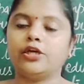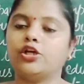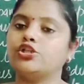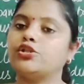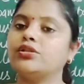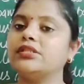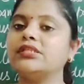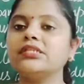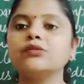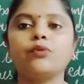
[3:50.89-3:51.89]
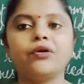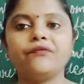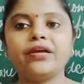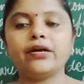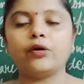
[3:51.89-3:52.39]
So this is what we
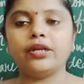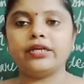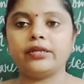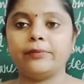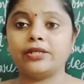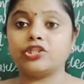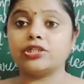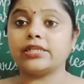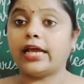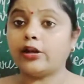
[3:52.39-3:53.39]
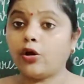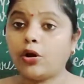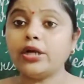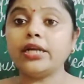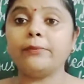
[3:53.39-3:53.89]
are calling debentures, and
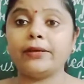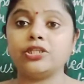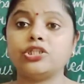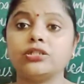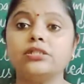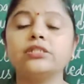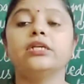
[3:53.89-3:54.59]
on debentures